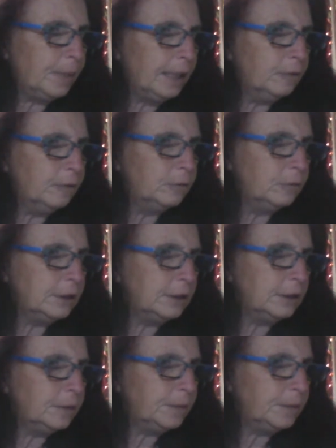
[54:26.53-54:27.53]
in order
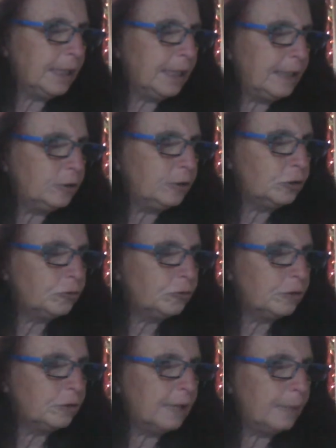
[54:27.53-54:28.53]
to obtain
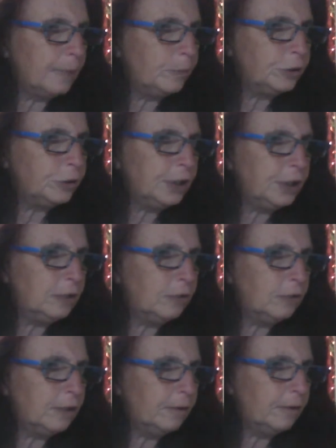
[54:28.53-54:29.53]
strong and bushy
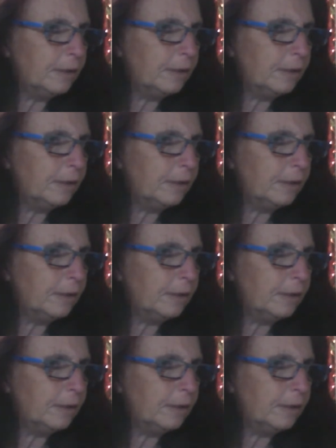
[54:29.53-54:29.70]
growth.